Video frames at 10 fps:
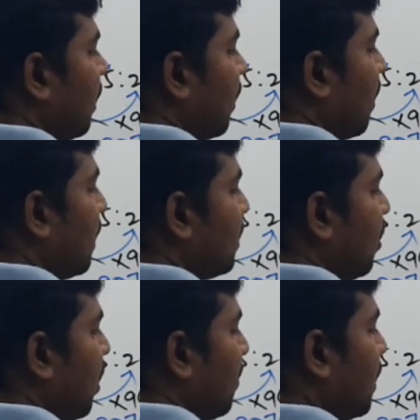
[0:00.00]
Double
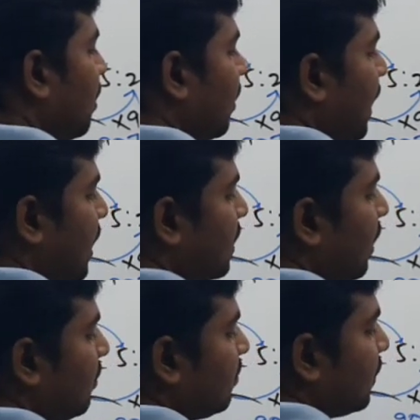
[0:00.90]
zero
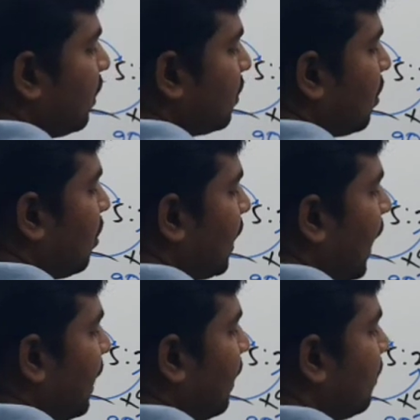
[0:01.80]
cancel. So
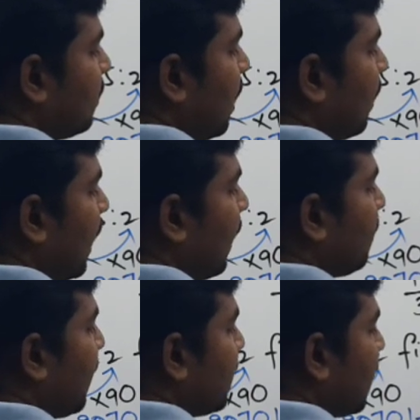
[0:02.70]
8 into 8
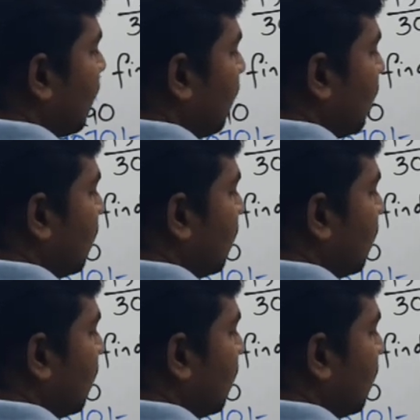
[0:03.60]
5 are.